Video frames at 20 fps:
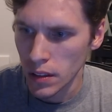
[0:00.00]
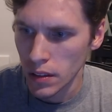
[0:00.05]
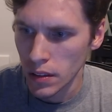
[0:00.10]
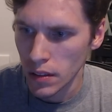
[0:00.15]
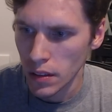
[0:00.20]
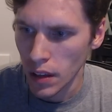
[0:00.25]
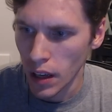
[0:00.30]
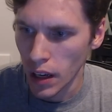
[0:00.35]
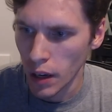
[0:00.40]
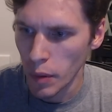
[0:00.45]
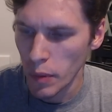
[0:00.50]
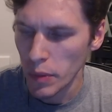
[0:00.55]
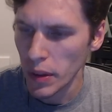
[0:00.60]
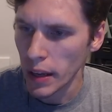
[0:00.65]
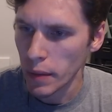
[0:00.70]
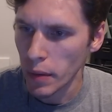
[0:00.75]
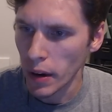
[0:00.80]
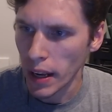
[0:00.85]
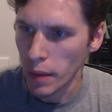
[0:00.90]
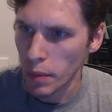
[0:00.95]
I know people like
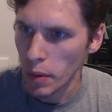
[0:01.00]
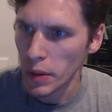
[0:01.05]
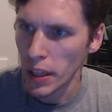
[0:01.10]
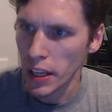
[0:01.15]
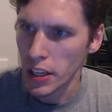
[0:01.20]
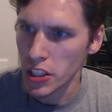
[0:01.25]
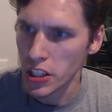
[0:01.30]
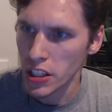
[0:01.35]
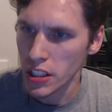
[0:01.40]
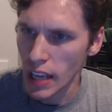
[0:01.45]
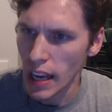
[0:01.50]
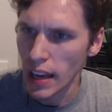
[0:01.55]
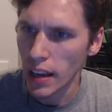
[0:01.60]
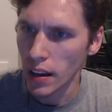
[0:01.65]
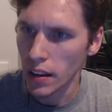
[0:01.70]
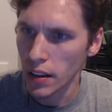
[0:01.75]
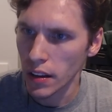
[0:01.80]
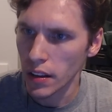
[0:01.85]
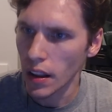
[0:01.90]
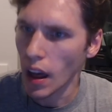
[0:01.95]
okay, people like sing,
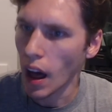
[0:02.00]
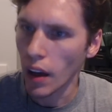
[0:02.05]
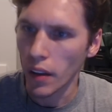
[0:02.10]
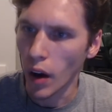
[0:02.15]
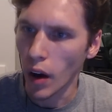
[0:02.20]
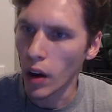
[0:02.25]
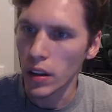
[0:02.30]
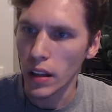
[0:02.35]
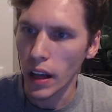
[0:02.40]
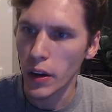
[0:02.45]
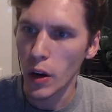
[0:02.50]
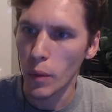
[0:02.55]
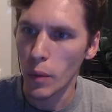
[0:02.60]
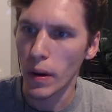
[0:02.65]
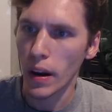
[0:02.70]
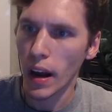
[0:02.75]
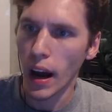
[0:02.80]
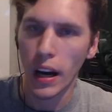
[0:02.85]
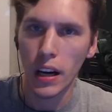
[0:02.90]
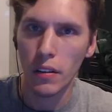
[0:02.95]
and the, the, uh, all I know about
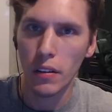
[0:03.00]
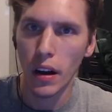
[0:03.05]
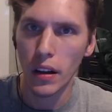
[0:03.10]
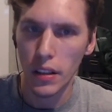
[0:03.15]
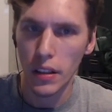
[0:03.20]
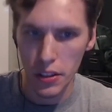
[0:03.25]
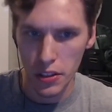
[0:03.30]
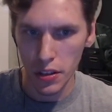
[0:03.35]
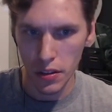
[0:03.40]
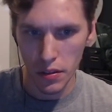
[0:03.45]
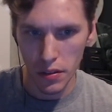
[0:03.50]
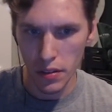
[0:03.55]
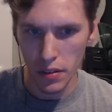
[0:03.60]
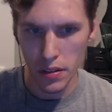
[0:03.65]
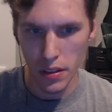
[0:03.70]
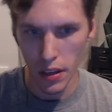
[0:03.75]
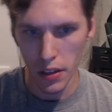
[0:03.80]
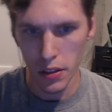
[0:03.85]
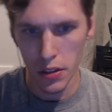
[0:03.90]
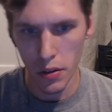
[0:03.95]
IRL is, is,
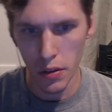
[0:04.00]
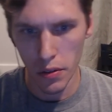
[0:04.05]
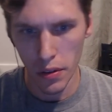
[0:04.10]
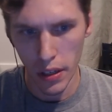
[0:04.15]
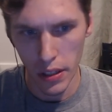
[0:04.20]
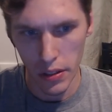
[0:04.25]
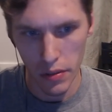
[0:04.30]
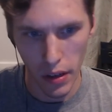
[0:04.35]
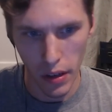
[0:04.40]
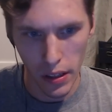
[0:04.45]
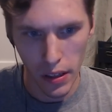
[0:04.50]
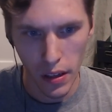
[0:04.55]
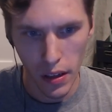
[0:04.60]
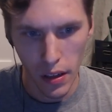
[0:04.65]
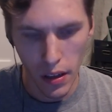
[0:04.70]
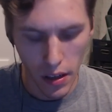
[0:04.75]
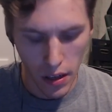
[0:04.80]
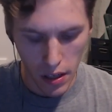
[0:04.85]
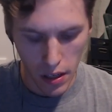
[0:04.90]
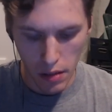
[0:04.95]
like two things. Ready?
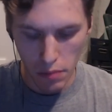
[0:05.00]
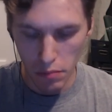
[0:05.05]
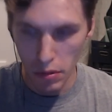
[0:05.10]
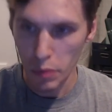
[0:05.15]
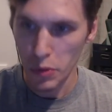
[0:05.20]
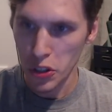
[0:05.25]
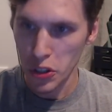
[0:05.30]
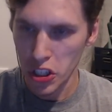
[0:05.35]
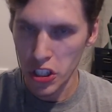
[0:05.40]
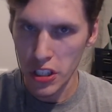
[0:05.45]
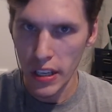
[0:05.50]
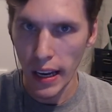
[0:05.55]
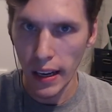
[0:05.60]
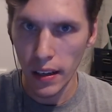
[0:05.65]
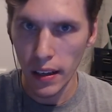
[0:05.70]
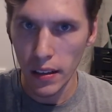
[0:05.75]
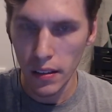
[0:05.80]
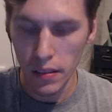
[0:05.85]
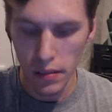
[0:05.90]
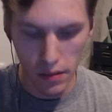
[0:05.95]
People sing,
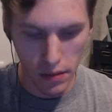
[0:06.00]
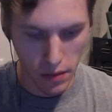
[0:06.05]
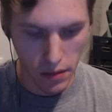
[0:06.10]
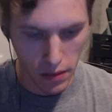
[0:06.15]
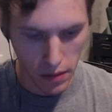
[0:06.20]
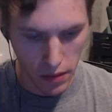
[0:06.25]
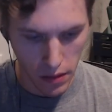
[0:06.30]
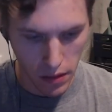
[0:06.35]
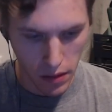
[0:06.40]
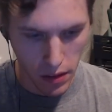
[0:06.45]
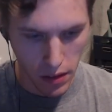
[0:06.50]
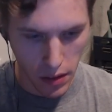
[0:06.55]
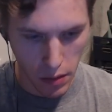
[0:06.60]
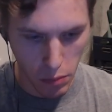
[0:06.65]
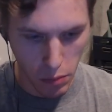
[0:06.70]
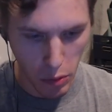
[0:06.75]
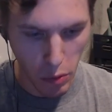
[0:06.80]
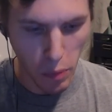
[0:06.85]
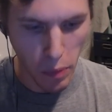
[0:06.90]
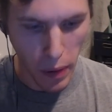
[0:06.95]

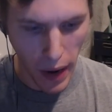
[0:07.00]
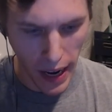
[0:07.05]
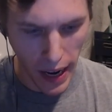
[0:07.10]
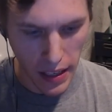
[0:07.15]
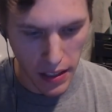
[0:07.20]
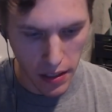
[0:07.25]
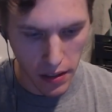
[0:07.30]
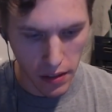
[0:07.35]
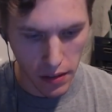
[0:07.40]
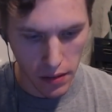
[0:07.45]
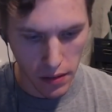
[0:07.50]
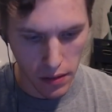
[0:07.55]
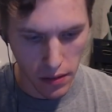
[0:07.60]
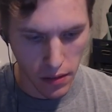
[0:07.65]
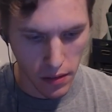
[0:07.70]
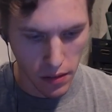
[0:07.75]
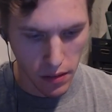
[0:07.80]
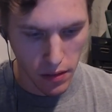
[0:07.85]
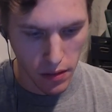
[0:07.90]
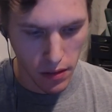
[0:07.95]
people paint,
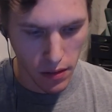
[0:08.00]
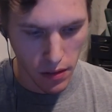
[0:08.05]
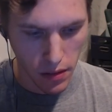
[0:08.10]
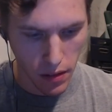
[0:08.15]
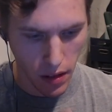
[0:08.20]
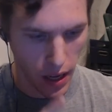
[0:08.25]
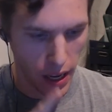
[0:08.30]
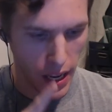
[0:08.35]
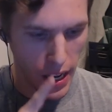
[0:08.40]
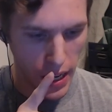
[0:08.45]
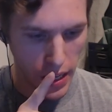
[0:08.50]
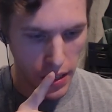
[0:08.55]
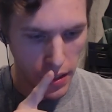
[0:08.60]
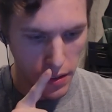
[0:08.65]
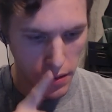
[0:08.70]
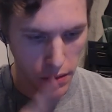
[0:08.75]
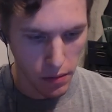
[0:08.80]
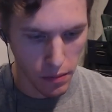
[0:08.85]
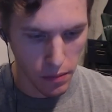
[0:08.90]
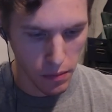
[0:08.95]
and
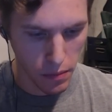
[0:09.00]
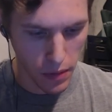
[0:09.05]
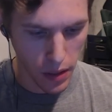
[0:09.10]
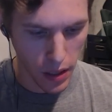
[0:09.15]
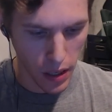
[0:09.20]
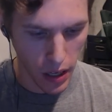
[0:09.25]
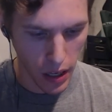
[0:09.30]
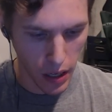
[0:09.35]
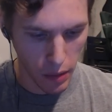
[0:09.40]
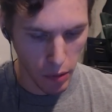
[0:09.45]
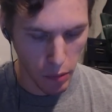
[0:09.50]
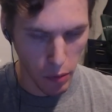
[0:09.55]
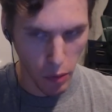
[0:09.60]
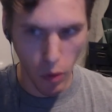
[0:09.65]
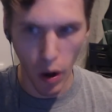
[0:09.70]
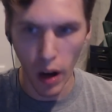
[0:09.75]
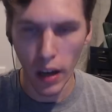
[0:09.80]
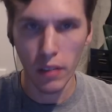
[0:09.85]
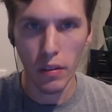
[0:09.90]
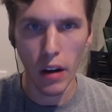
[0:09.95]
uh, people
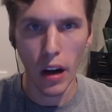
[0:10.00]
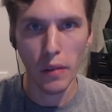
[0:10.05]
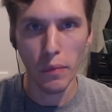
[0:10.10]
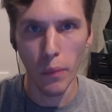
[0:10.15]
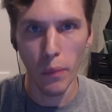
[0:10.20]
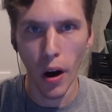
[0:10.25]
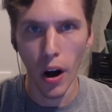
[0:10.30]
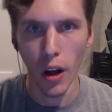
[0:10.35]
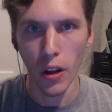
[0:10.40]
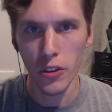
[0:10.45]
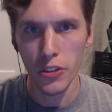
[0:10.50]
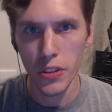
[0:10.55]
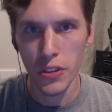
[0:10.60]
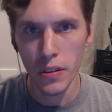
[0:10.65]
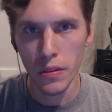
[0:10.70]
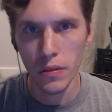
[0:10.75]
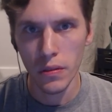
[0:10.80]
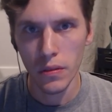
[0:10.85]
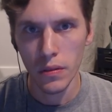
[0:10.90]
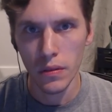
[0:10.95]
walk around malls
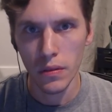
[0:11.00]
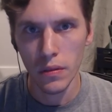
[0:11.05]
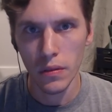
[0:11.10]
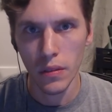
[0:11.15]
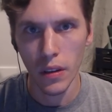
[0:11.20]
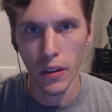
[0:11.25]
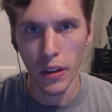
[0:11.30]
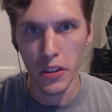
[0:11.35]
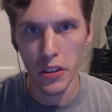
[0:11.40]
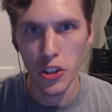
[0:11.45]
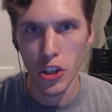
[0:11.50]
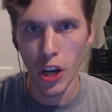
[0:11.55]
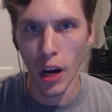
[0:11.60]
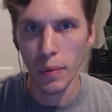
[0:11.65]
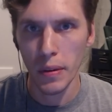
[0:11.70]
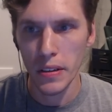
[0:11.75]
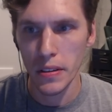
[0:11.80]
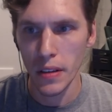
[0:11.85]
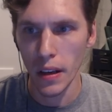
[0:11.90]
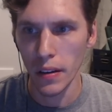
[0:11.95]
and like
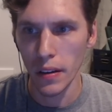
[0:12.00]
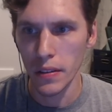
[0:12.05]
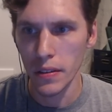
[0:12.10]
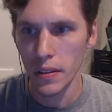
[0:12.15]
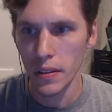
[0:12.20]
shopping centers.